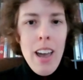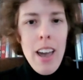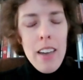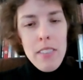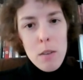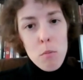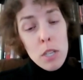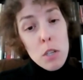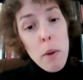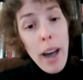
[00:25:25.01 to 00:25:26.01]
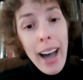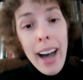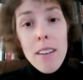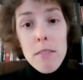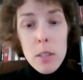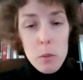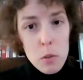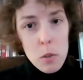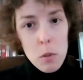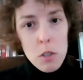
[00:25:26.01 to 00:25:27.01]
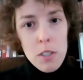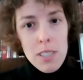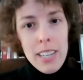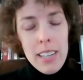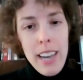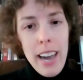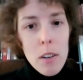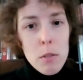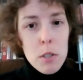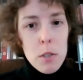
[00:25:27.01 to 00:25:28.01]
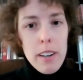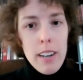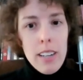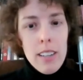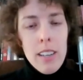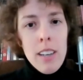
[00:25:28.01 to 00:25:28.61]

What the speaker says: And then when you have those soldiers encountering